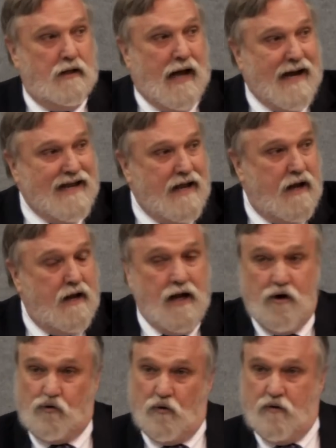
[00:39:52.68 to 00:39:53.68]

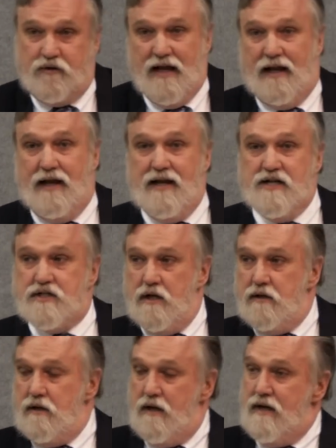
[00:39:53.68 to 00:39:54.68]
Lying and truth-telling is
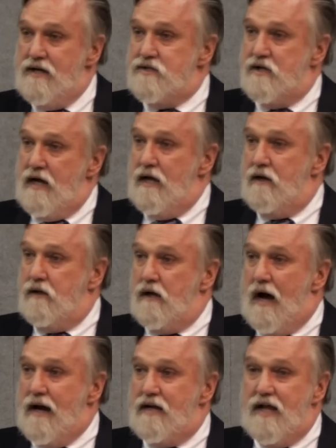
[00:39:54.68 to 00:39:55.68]
a, is a
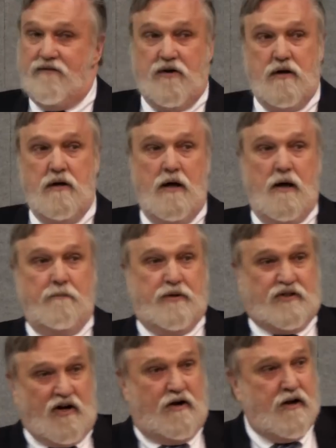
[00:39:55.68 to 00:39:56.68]
God-given
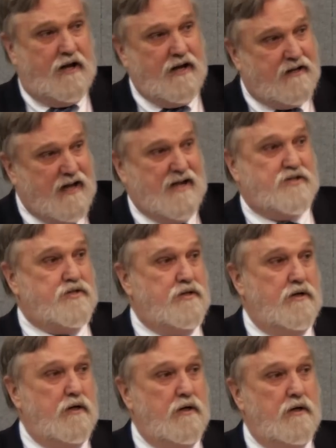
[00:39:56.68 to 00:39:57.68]
paternity
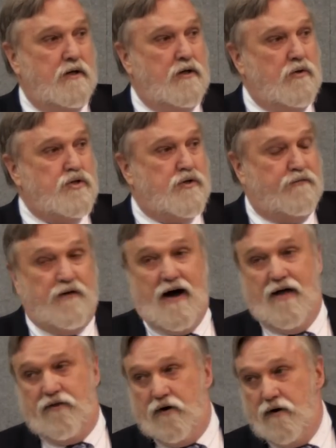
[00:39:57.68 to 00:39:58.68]
test. Who's your
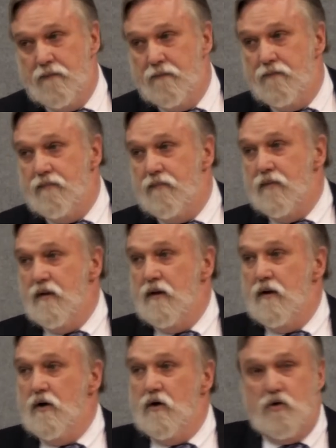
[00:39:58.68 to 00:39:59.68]
father?
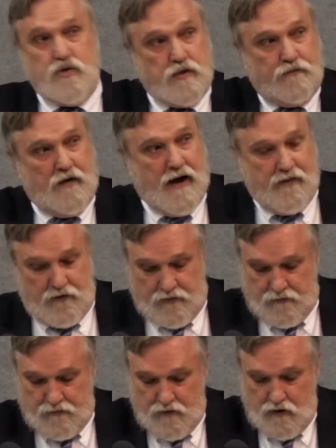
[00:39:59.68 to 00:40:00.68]
Who's your
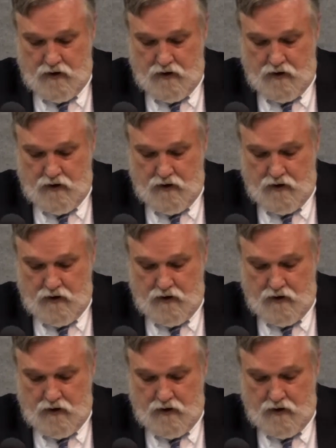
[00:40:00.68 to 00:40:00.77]
father?